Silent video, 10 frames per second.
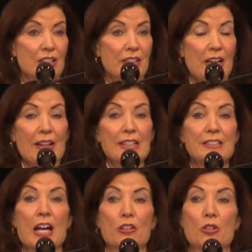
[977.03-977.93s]
Now, that's
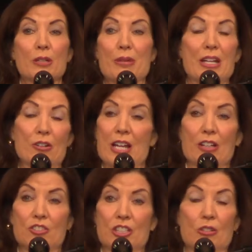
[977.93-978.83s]
not going to be here
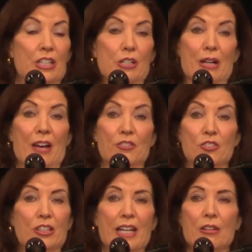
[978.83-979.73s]
next year or the year after,
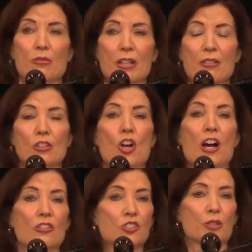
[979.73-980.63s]
so you can't get
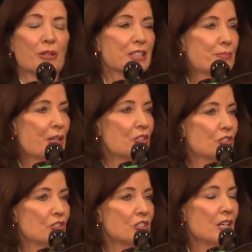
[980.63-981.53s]
long-term
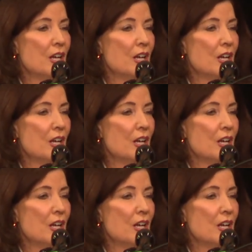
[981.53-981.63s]
expenditures.